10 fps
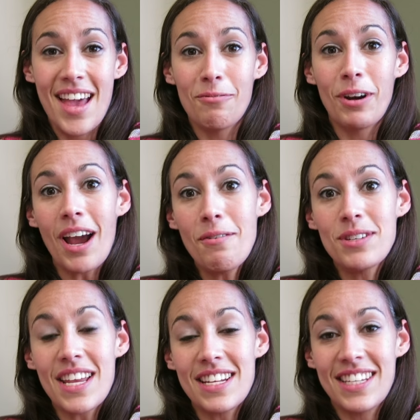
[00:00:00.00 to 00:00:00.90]
And when I
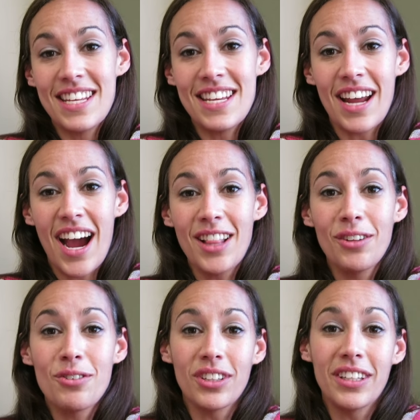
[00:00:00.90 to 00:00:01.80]
was 18, I
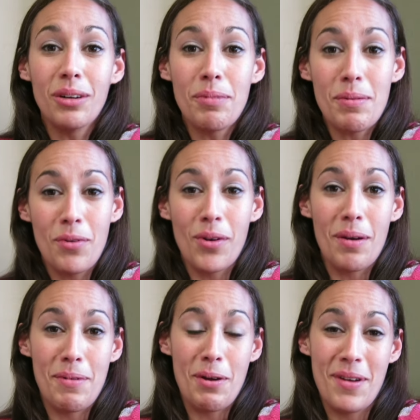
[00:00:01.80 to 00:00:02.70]
learned a little bit more
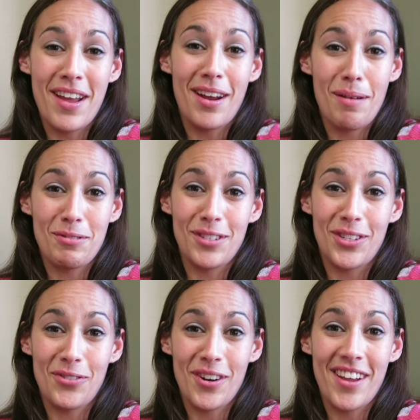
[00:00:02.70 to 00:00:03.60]
about my adoption
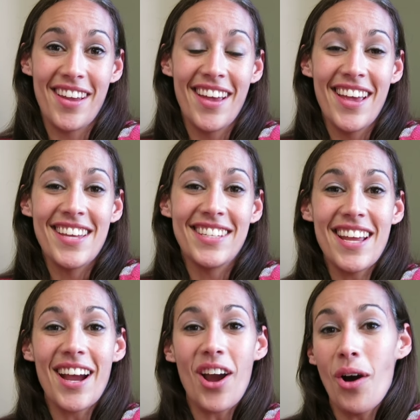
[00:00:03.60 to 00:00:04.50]
story.
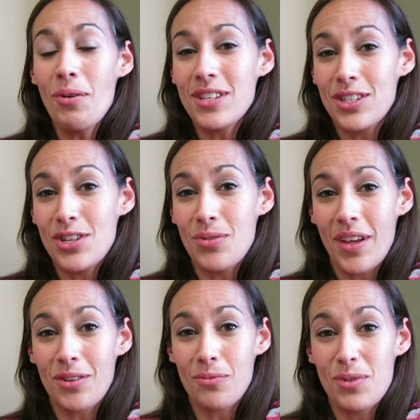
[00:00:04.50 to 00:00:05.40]
See, I always knew
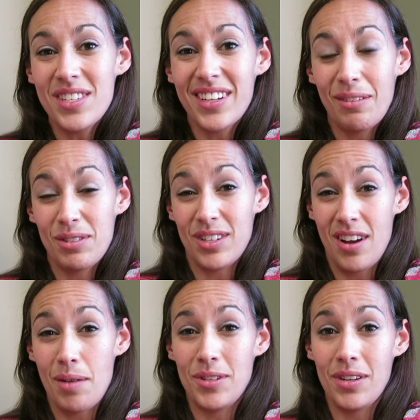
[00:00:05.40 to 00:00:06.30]
that the reason I was
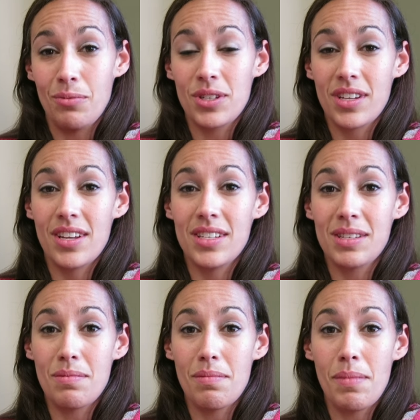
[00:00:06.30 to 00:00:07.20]
adopted was
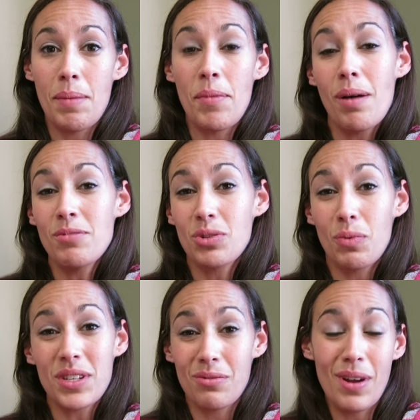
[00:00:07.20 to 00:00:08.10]
because my mom just
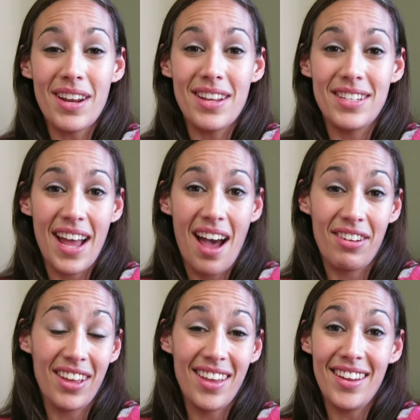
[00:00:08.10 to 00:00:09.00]
wasn't ready to
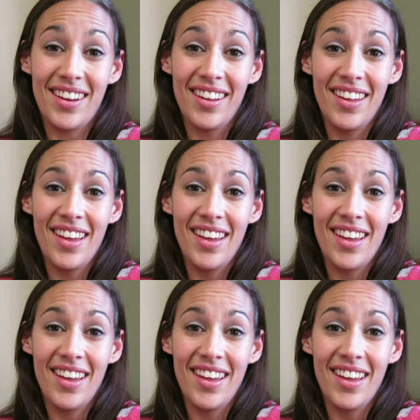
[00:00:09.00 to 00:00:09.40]
have a kid.